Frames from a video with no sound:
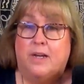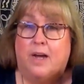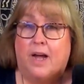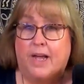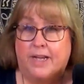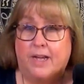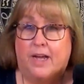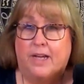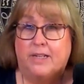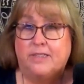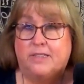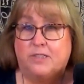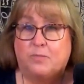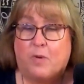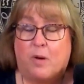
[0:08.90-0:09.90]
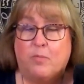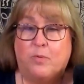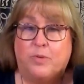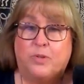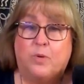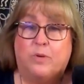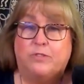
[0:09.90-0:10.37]
Hi, guys, it's Barbara
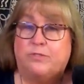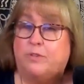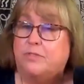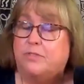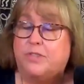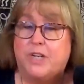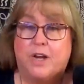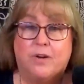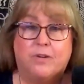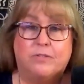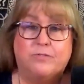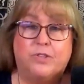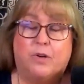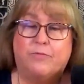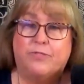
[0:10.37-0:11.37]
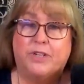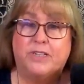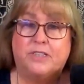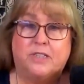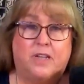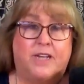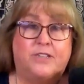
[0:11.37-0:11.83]
with Quartz Rose Tarot. Don't forget
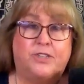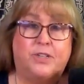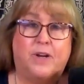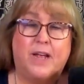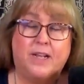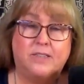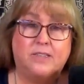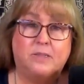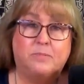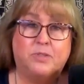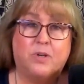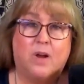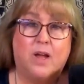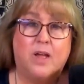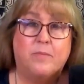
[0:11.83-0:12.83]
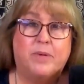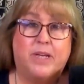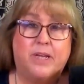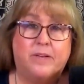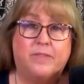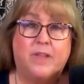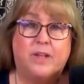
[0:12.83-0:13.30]
to like, share, and subscribe.
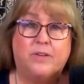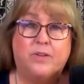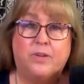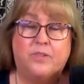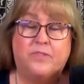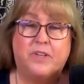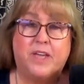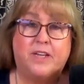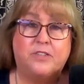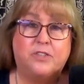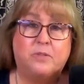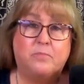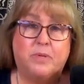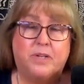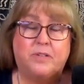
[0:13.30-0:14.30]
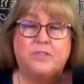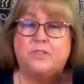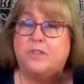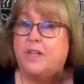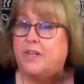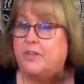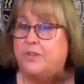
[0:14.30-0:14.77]
Hit that notification bell so
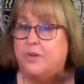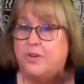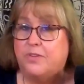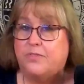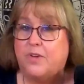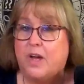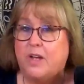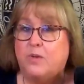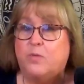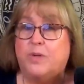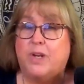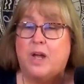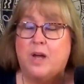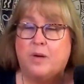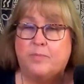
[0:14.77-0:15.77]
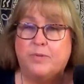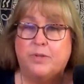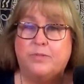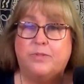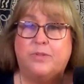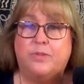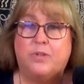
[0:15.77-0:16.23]
that you're notified when I
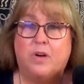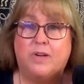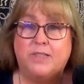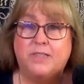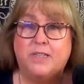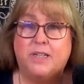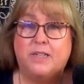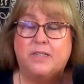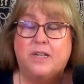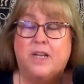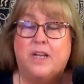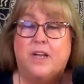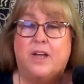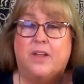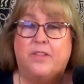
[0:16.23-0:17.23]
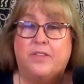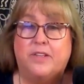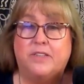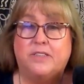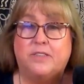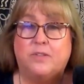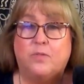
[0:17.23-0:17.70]
upload new content.
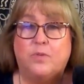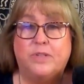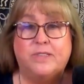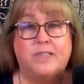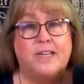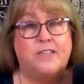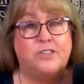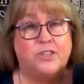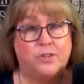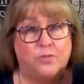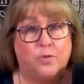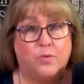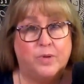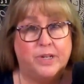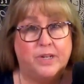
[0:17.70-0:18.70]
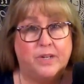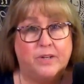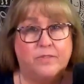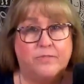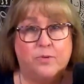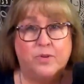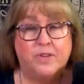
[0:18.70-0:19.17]
This is a general reading
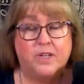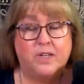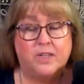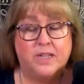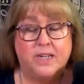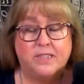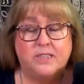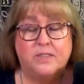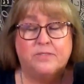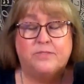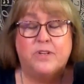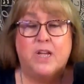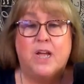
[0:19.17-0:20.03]
for the collective.